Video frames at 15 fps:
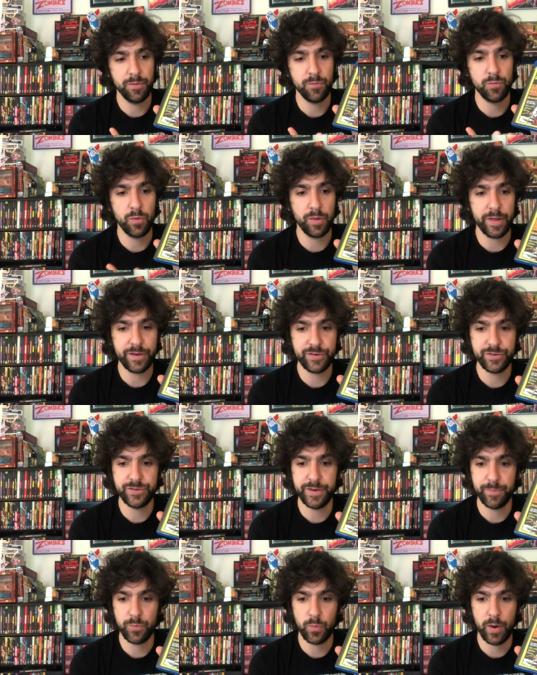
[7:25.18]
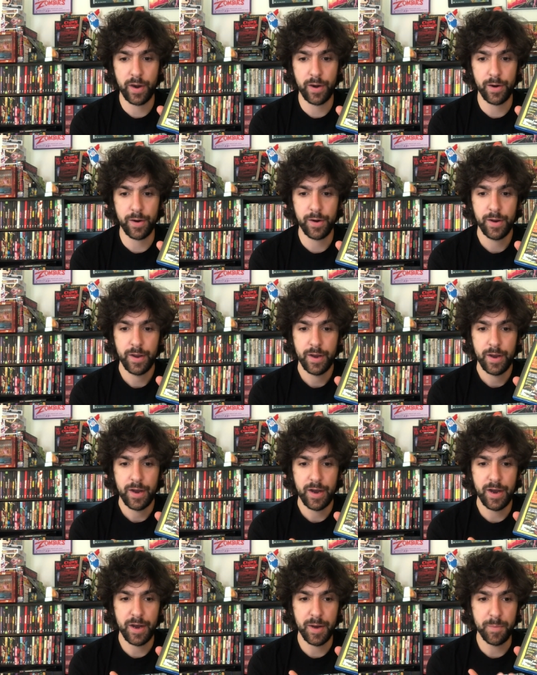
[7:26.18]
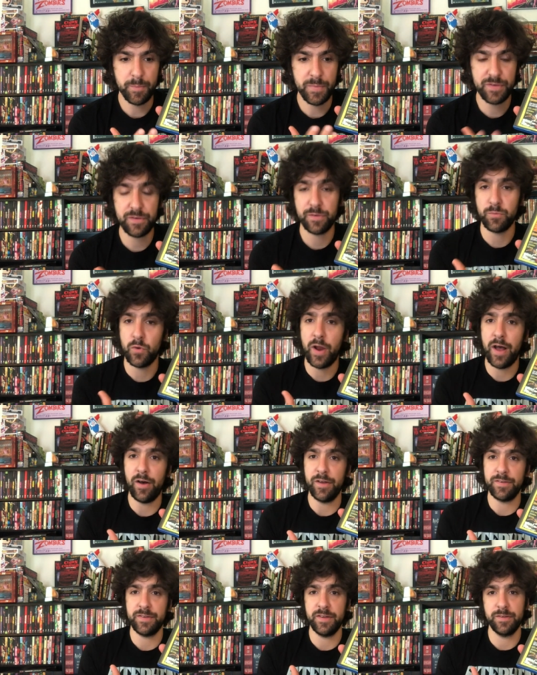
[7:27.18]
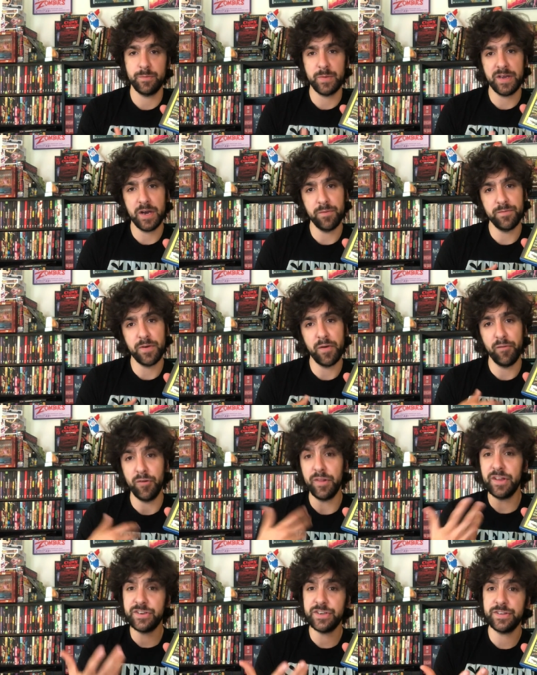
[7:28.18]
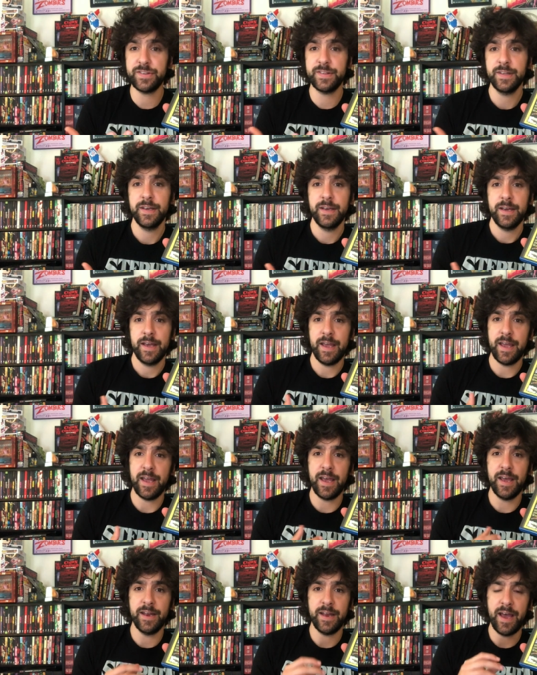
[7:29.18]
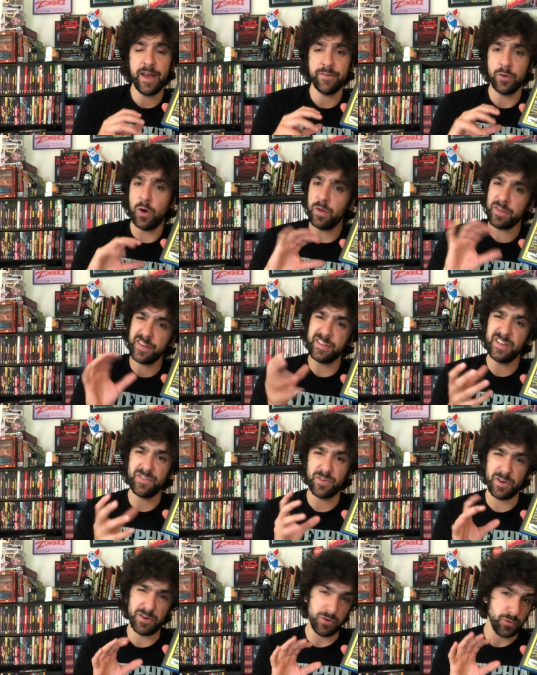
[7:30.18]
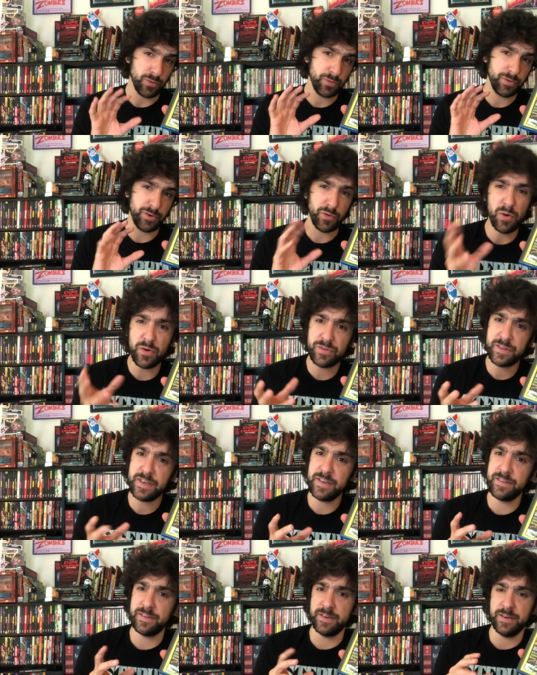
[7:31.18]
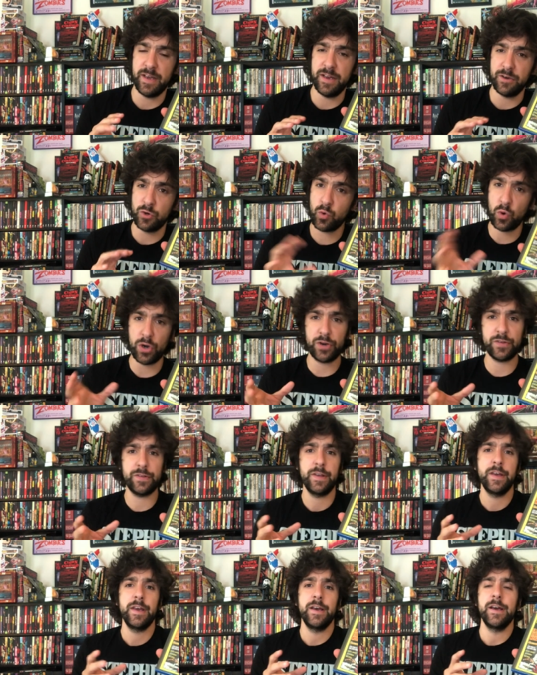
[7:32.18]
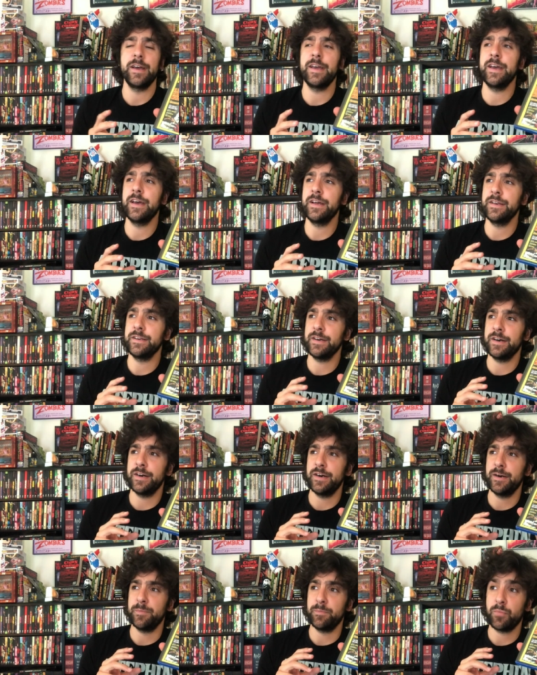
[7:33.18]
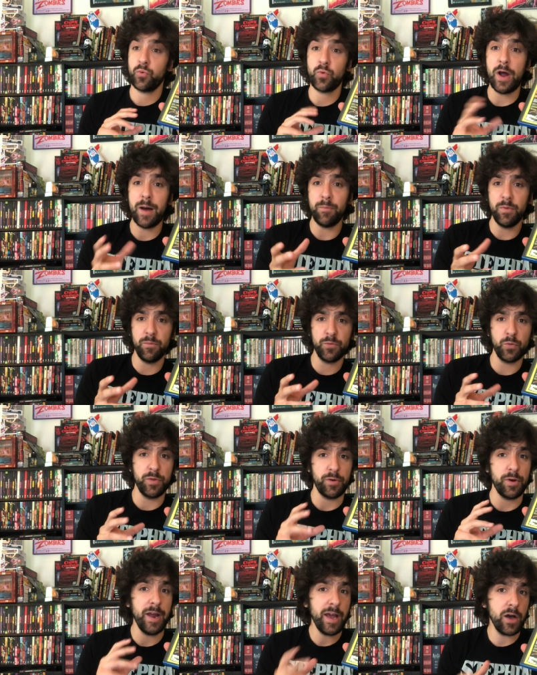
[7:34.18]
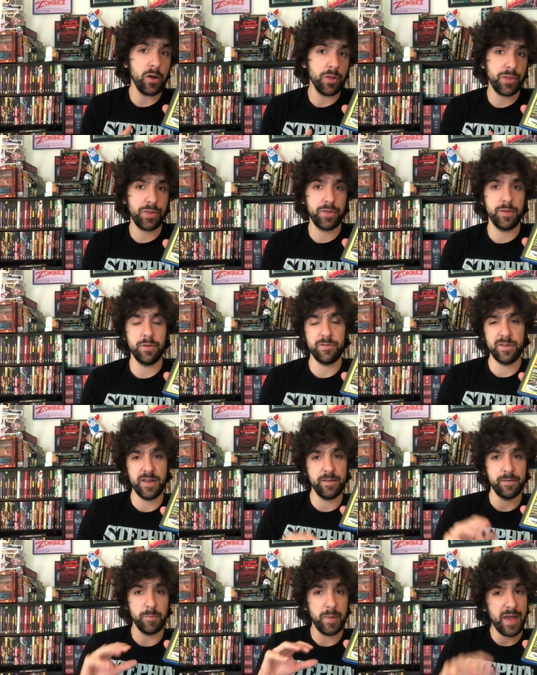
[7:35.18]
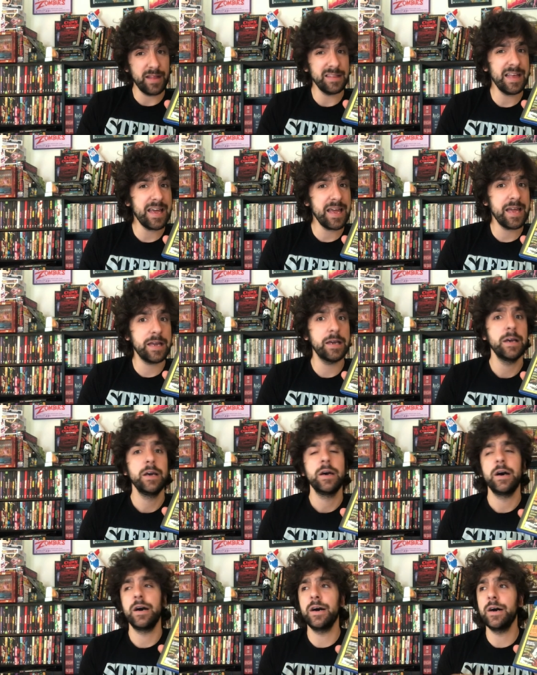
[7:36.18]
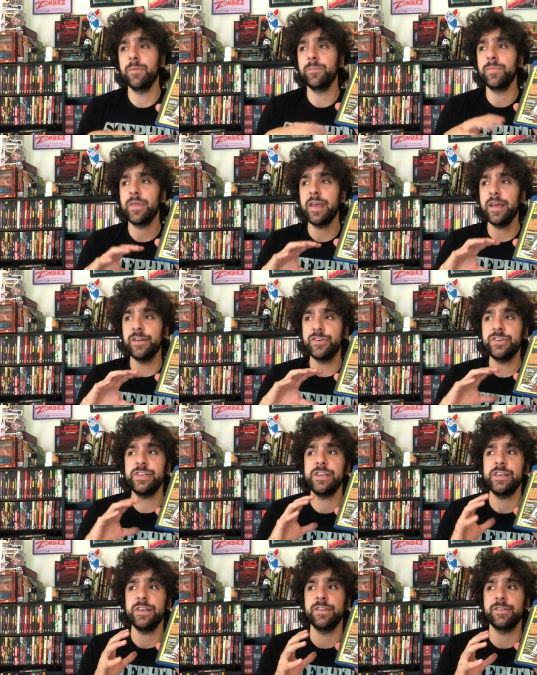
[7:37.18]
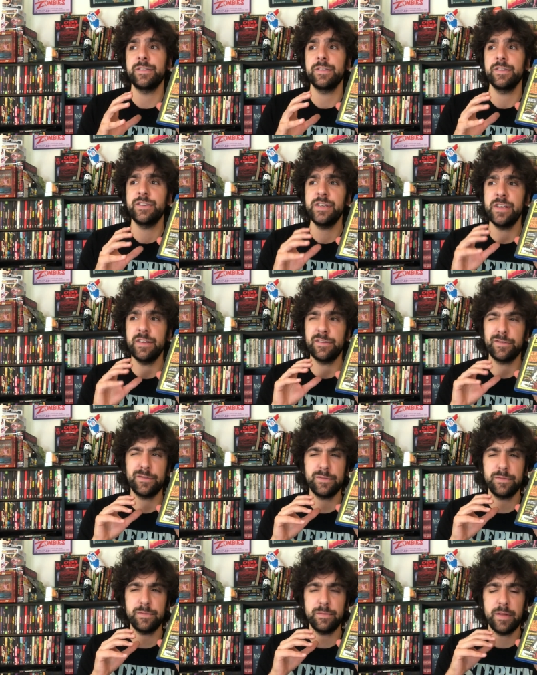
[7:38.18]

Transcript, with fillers: relationship where uh, Mrs. Morales has become very religious and has all these different neur neuroses and, and quirks and um, problems with her health. She has a bad leg, um, and she is she is